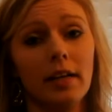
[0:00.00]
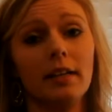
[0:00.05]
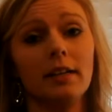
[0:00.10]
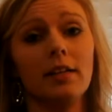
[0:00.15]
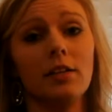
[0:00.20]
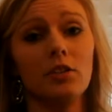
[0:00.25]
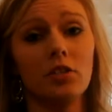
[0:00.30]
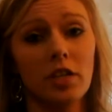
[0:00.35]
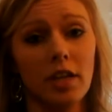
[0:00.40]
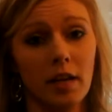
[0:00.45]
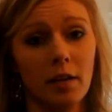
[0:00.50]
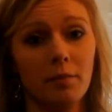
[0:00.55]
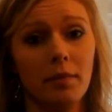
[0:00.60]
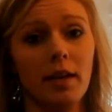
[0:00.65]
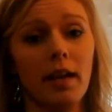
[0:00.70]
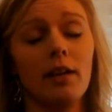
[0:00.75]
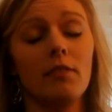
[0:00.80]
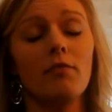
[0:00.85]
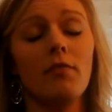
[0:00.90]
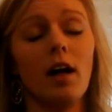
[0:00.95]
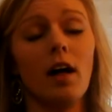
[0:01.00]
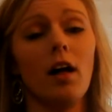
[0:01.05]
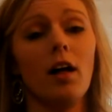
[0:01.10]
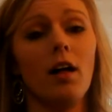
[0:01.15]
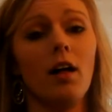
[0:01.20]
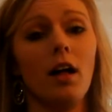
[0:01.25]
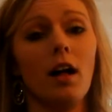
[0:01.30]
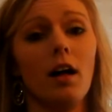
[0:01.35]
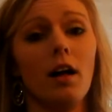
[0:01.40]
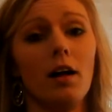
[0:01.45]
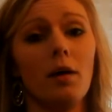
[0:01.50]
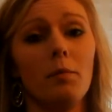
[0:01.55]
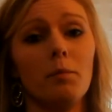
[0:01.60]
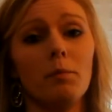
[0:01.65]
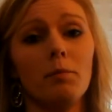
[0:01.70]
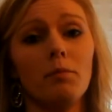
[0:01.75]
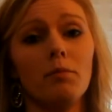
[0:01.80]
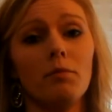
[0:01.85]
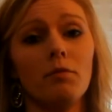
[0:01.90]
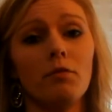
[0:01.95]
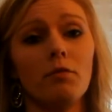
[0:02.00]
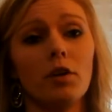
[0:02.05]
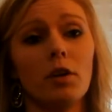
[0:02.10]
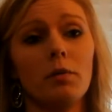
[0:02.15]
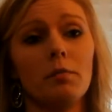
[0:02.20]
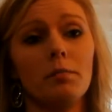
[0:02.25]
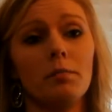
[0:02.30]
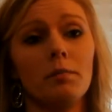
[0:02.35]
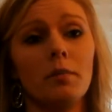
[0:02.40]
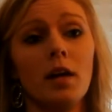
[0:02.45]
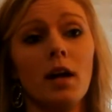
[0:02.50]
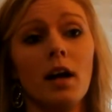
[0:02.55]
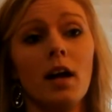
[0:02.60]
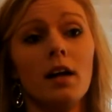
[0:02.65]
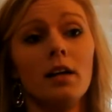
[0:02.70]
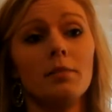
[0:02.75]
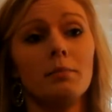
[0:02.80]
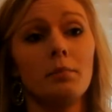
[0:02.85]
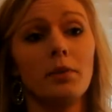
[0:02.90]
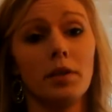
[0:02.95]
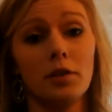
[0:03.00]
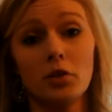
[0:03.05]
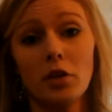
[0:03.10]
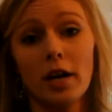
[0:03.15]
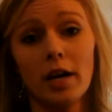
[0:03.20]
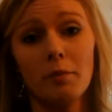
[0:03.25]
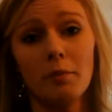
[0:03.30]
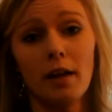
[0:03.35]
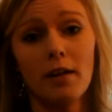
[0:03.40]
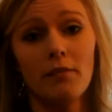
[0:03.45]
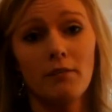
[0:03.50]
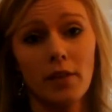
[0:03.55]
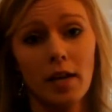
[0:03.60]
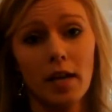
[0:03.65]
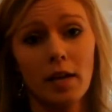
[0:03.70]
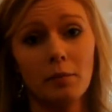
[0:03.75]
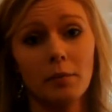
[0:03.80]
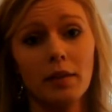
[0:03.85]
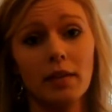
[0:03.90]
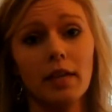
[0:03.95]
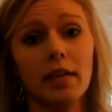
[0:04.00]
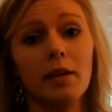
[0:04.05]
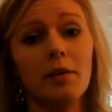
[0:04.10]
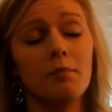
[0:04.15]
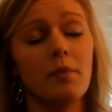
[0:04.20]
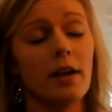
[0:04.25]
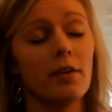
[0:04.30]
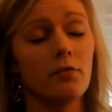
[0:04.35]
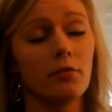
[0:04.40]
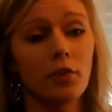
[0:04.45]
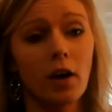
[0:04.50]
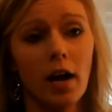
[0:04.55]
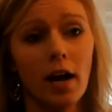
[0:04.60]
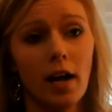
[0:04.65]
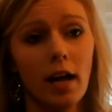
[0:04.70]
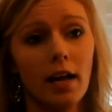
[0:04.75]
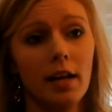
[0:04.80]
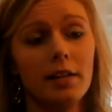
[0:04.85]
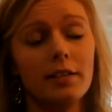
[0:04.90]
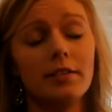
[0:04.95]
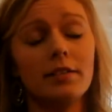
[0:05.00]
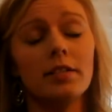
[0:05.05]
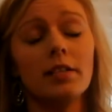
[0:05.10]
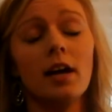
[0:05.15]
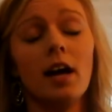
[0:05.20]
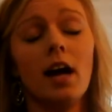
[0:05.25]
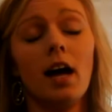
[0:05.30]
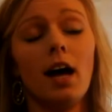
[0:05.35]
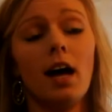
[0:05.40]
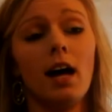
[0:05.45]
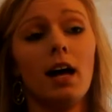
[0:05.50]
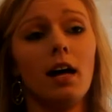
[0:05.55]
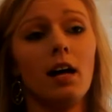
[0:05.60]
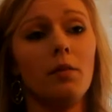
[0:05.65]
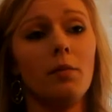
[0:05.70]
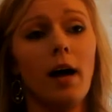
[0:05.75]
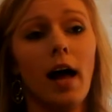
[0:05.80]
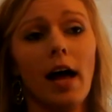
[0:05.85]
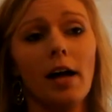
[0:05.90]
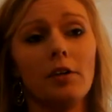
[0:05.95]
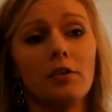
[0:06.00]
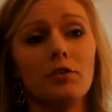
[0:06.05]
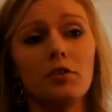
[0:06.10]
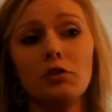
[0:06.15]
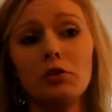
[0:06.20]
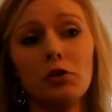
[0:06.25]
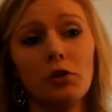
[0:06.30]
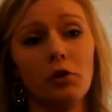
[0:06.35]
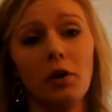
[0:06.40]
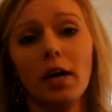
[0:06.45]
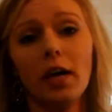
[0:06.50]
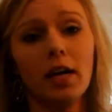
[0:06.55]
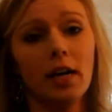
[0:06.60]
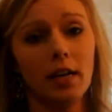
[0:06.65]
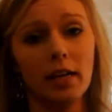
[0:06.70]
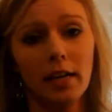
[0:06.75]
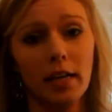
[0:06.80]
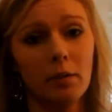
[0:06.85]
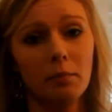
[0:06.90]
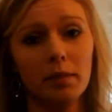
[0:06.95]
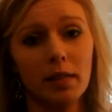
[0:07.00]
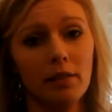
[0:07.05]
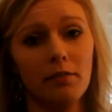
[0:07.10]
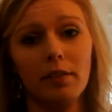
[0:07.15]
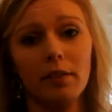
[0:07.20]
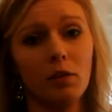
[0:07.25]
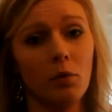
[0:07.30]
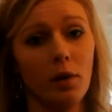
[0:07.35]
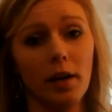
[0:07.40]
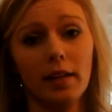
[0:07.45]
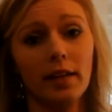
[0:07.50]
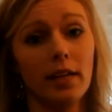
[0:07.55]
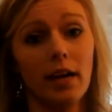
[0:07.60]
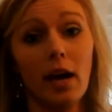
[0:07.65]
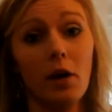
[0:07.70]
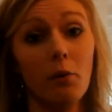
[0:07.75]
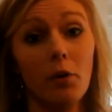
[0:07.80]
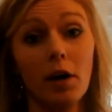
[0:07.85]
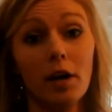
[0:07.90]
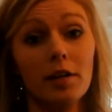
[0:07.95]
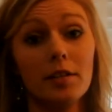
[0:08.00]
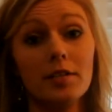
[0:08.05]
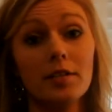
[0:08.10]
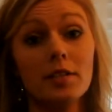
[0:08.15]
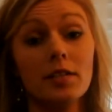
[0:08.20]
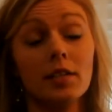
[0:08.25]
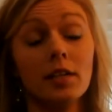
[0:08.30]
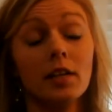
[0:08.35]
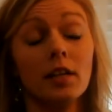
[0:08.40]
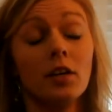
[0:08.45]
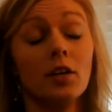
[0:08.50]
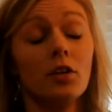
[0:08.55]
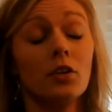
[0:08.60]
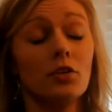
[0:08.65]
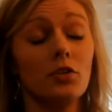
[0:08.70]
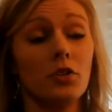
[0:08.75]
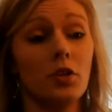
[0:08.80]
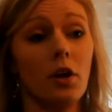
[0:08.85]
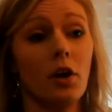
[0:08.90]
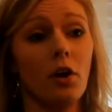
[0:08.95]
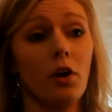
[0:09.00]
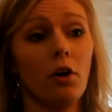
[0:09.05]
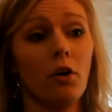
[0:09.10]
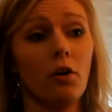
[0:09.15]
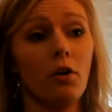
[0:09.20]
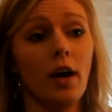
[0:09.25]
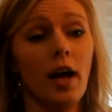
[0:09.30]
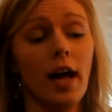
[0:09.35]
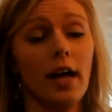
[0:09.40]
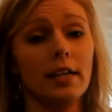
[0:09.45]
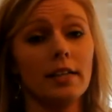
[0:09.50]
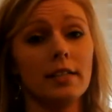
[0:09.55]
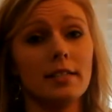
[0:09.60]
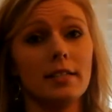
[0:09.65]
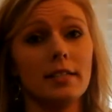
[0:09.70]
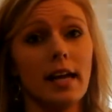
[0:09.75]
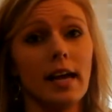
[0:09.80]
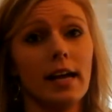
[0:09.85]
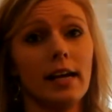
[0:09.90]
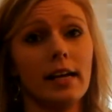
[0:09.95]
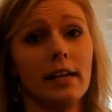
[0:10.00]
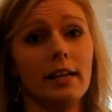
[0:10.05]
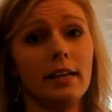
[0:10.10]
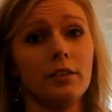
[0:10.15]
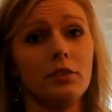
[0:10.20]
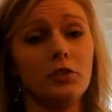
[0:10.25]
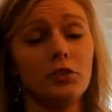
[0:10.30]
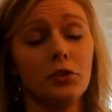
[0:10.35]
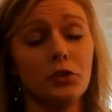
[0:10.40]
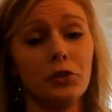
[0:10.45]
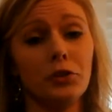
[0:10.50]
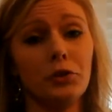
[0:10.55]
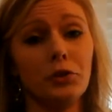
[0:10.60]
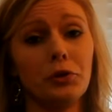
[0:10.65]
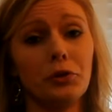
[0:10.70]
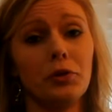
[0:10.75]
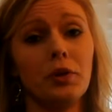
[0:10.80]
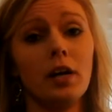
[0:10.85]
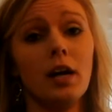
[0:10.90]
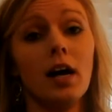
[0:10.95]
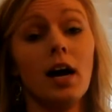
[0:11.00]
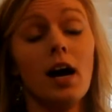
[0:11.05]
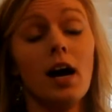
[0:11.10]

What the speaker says: and the shame that I felt from betraying my family, my friends, I just knew I couldn't keep living the way that I was. So I decided to